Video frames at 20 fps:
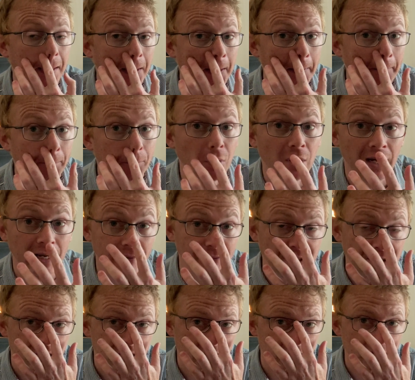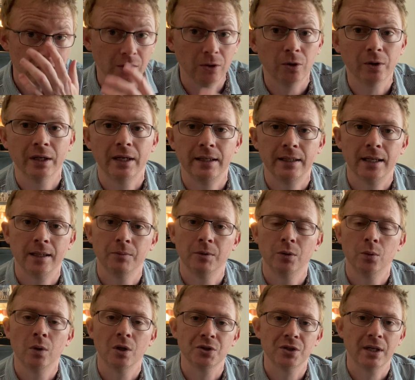but I had a chance to look at it yet. I'm
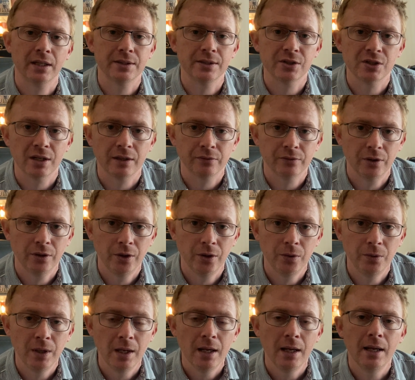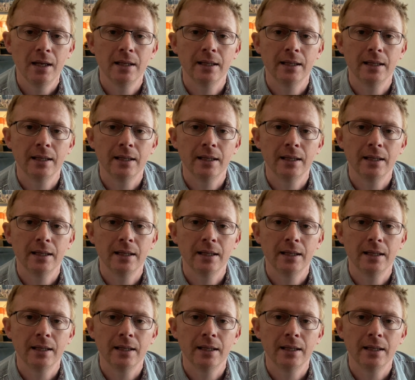going to watch that this afternoon.